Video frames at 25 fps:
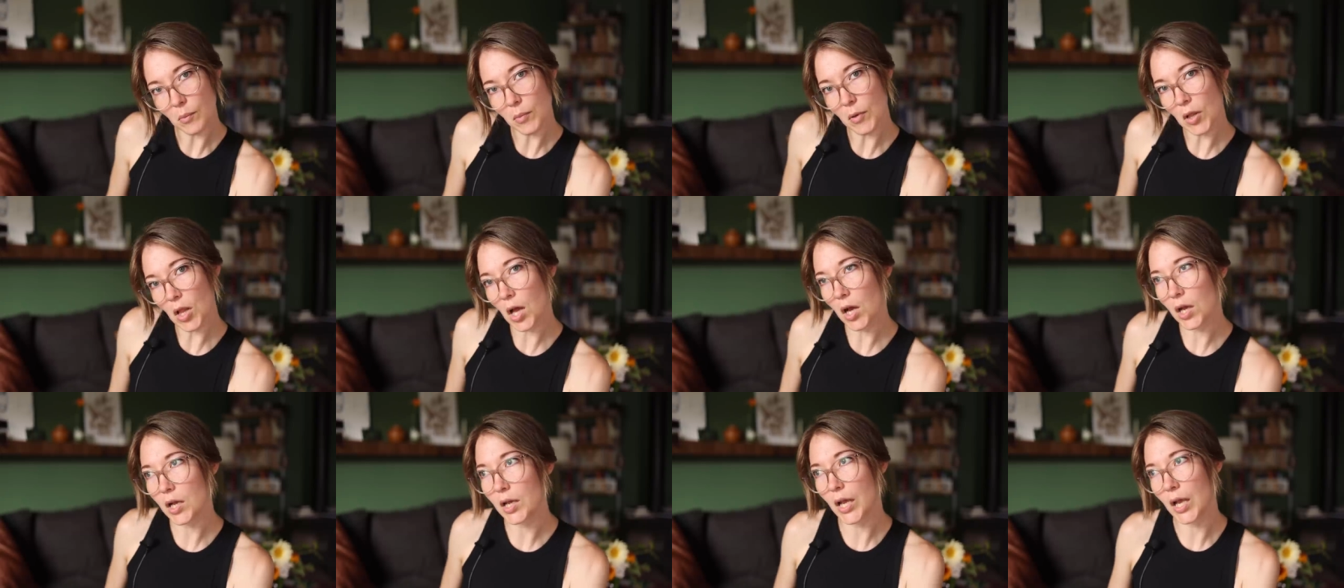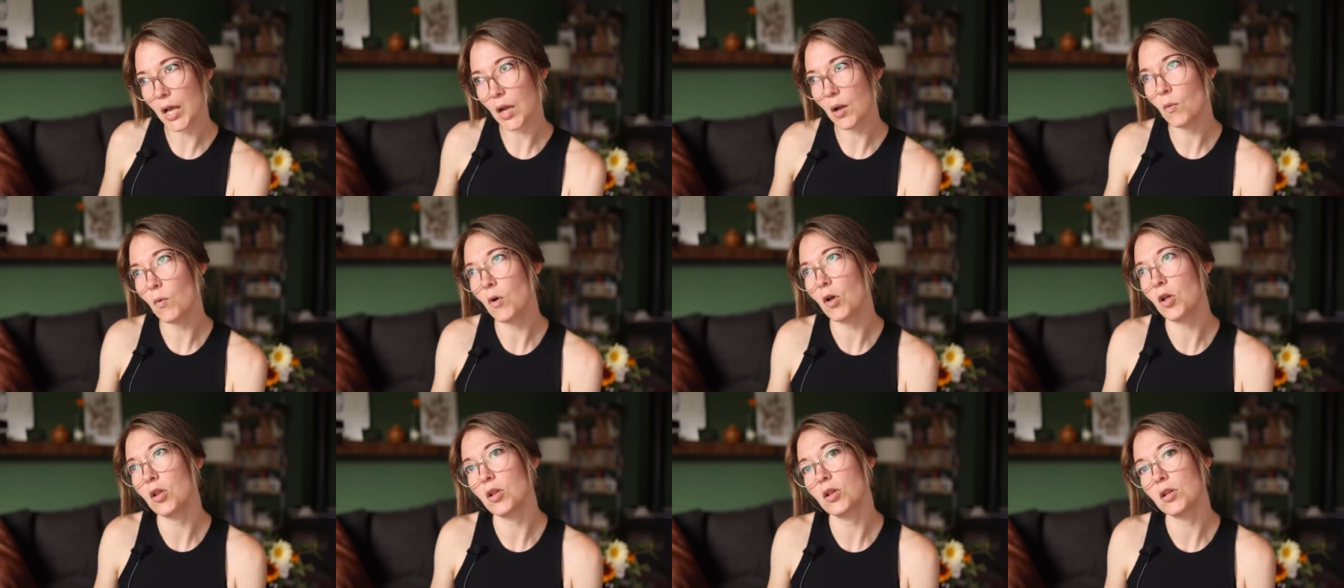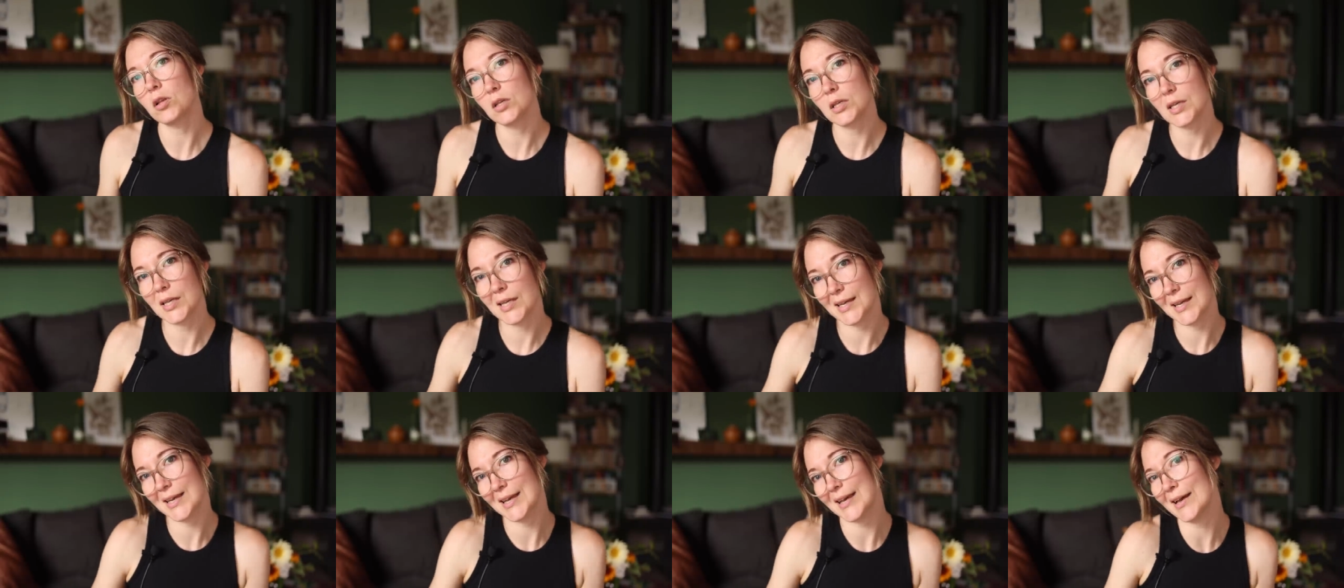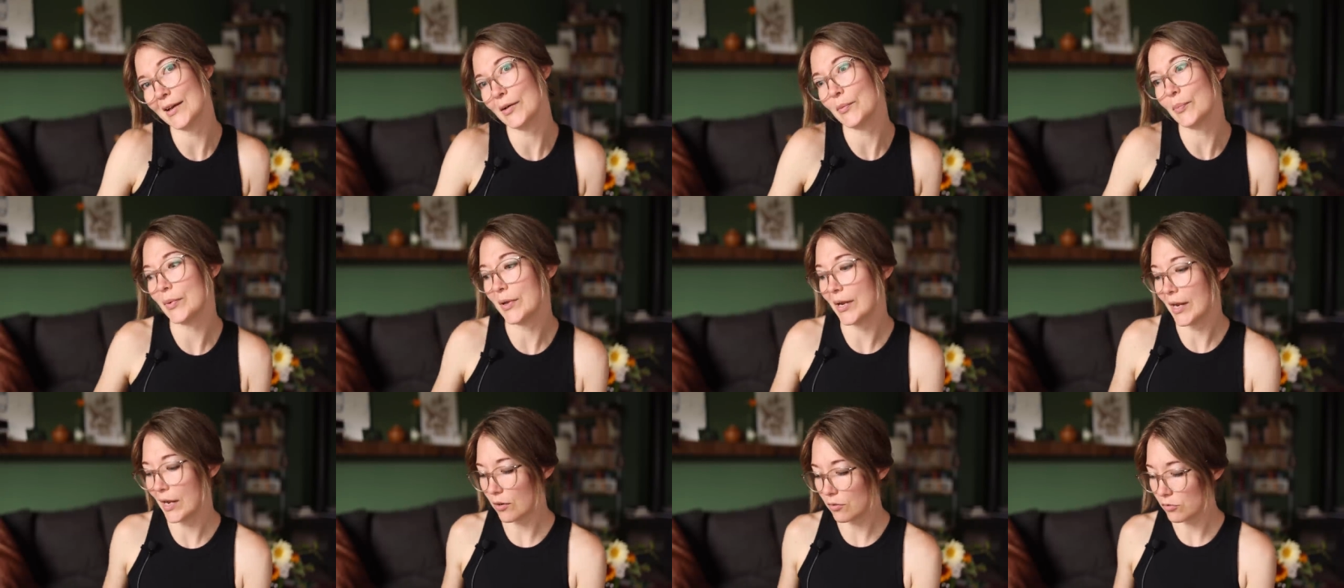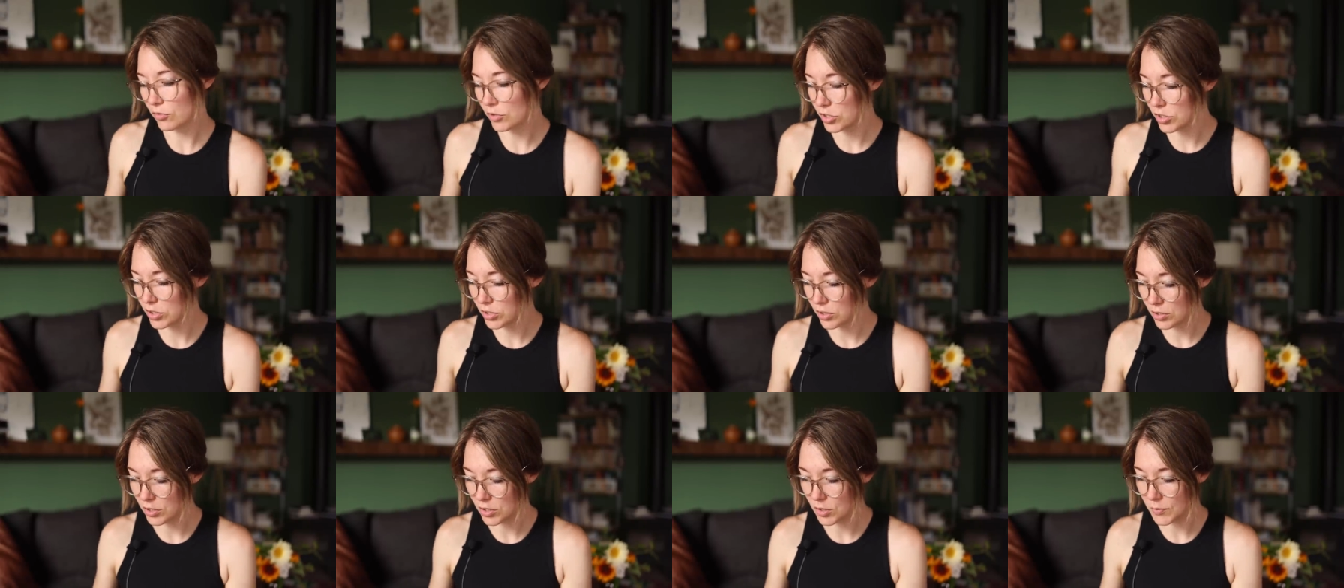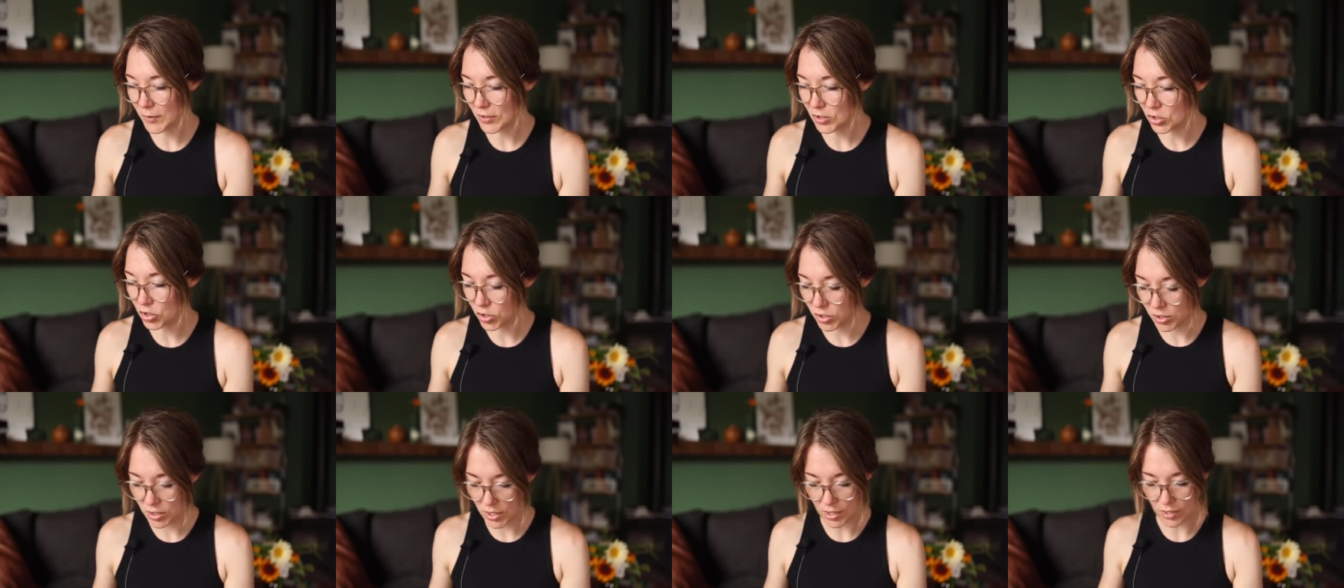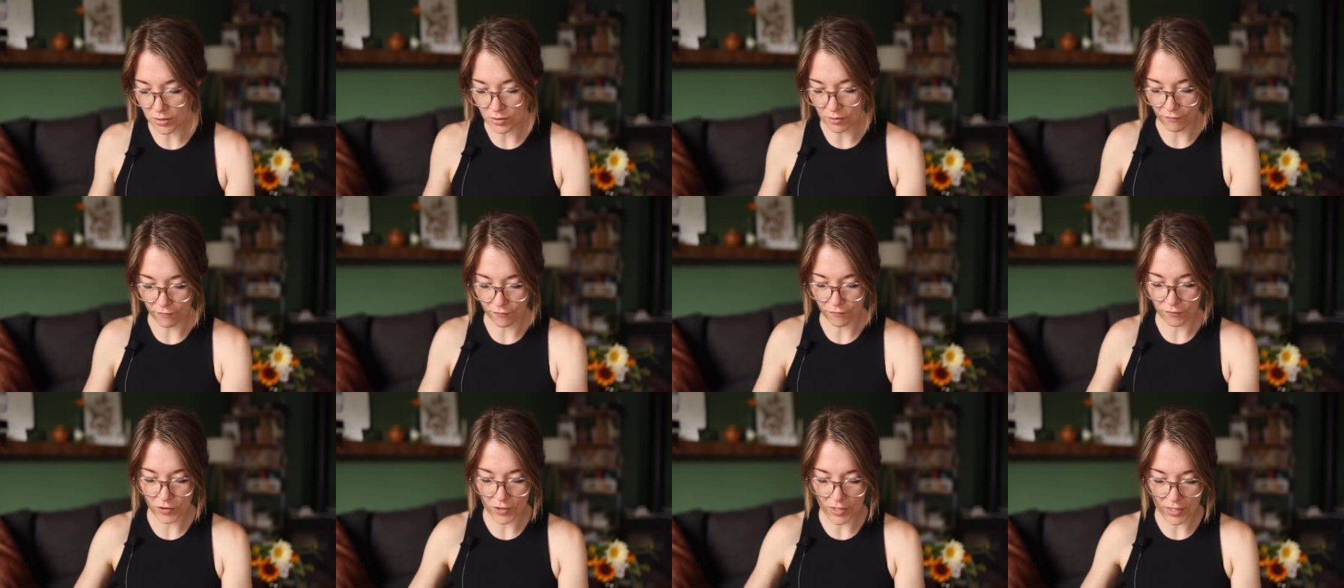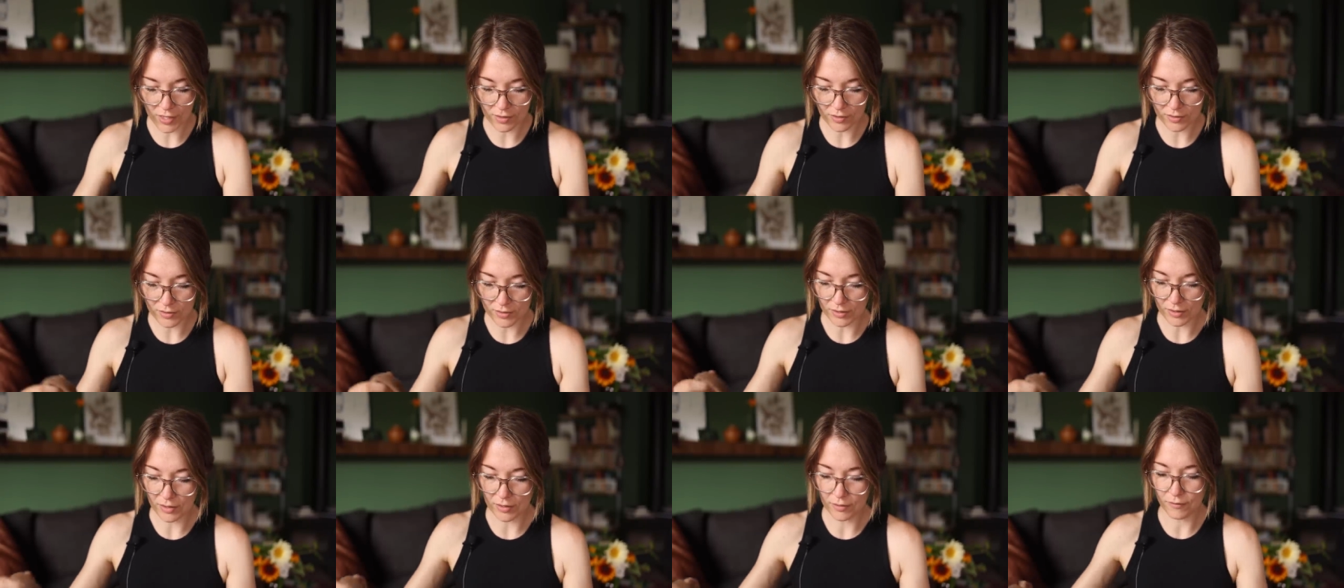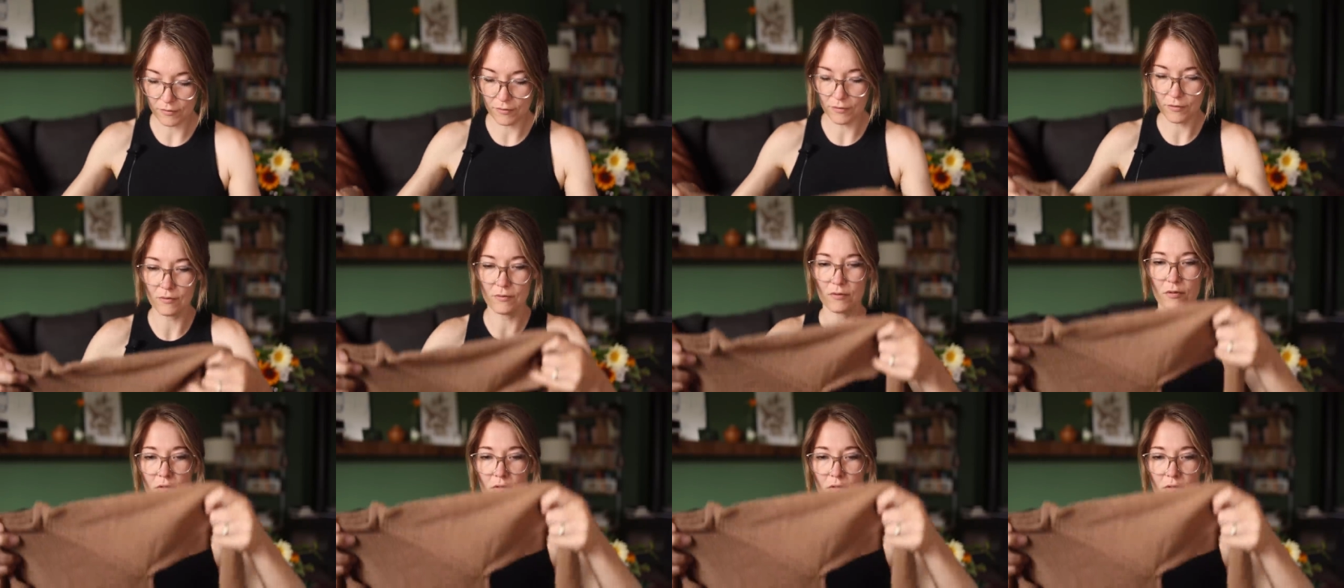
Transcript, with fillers: a blocking will help it out, especially in the freaking sleeve.